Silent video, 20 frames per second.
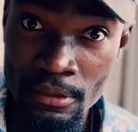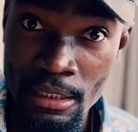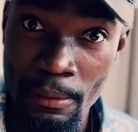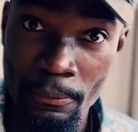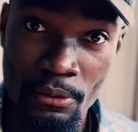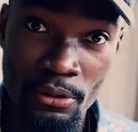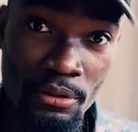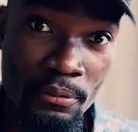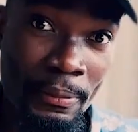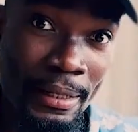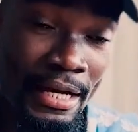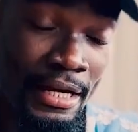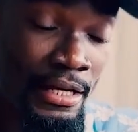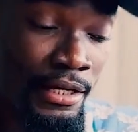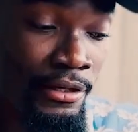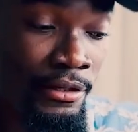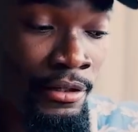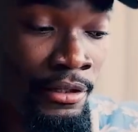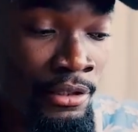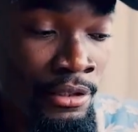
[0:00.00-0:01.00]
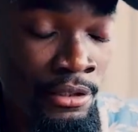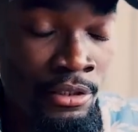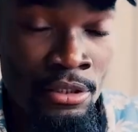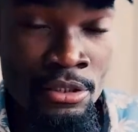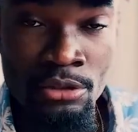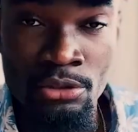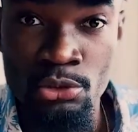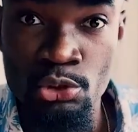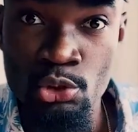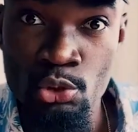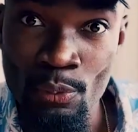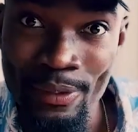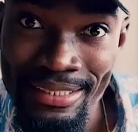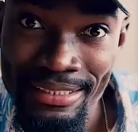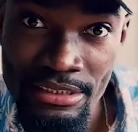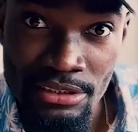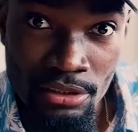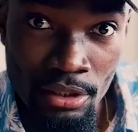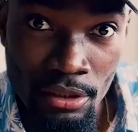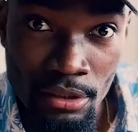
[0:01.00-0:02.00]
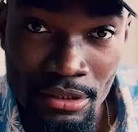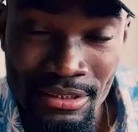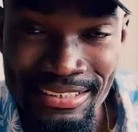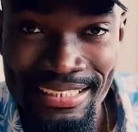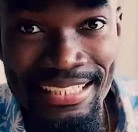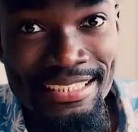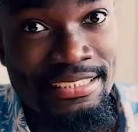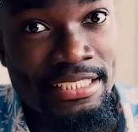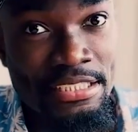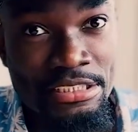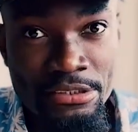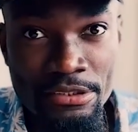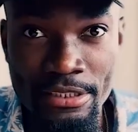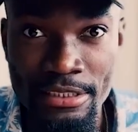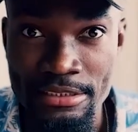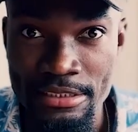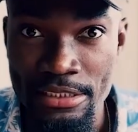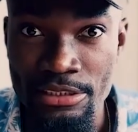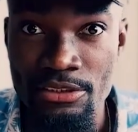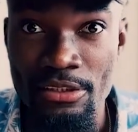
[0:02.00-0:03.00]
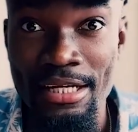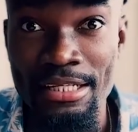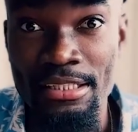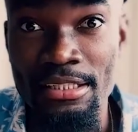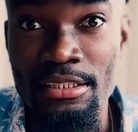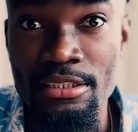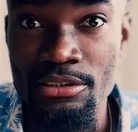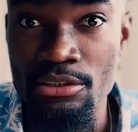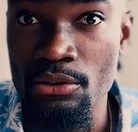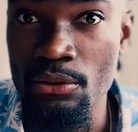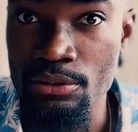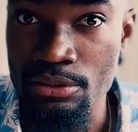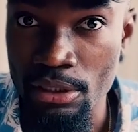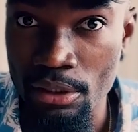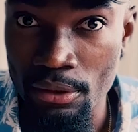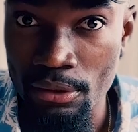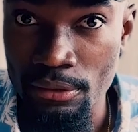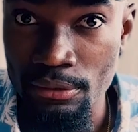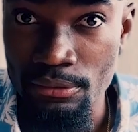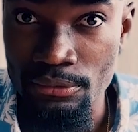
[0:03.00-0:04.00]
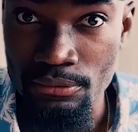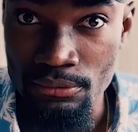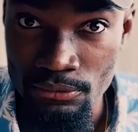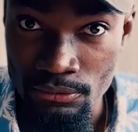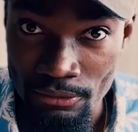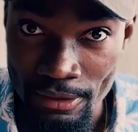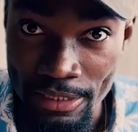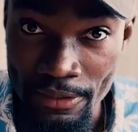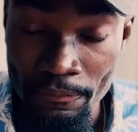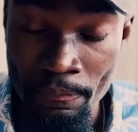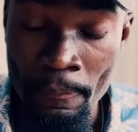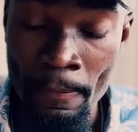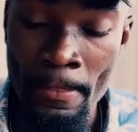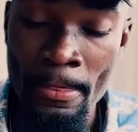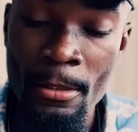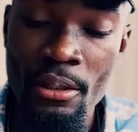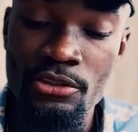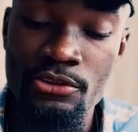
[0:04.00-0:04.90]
I'm going to buy $20, etc., and the list goes on, right?